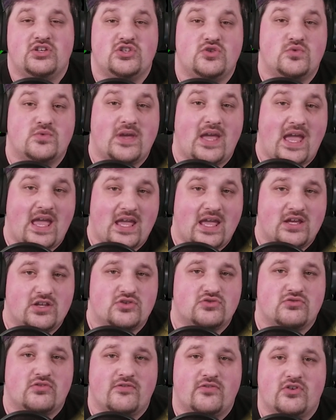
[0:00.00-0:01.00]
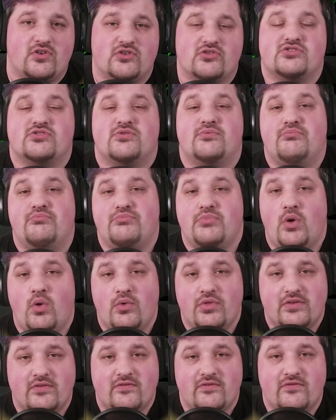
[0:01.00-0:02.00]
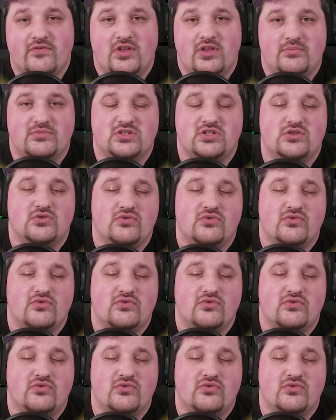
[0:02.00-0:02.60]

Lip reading: You can traverse both of them